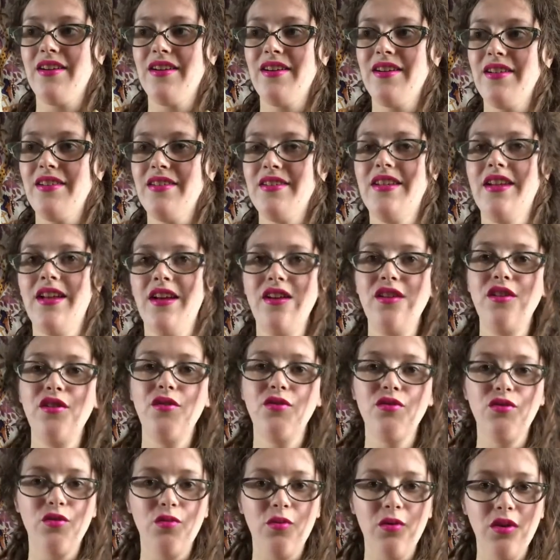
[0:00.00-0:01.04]

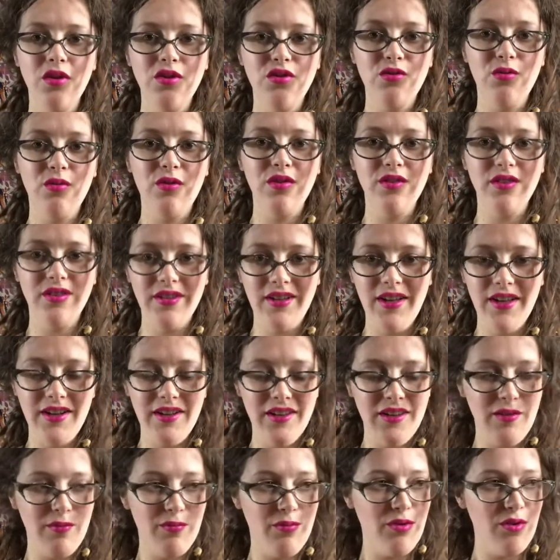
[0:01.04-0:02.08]
continue to work towards
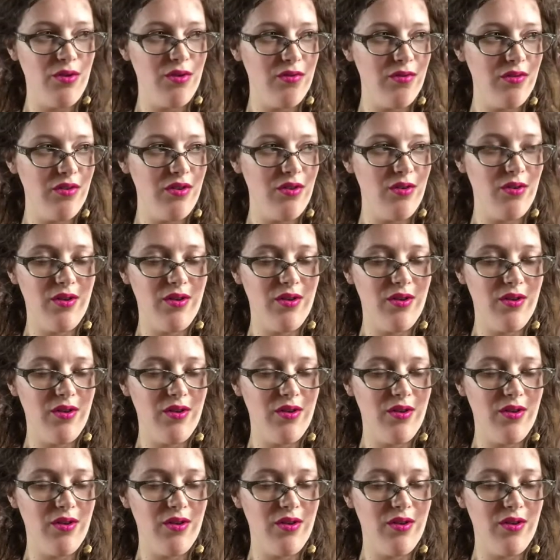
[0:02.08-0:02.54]
getting it beautifully